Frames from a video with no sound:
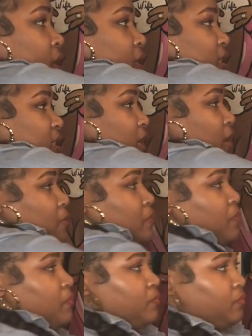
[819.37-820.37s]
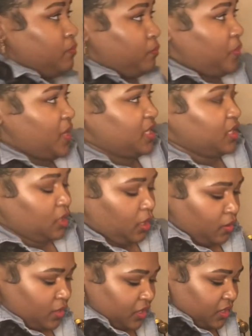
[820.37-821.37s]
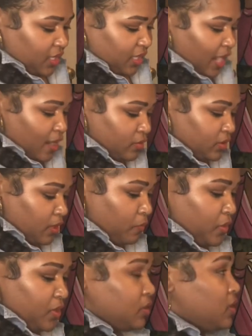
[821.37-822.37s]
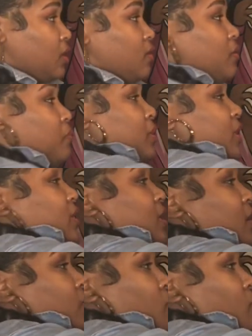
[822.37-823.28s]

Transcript: Some pieces are going to stick out. Some pieces are going to blend in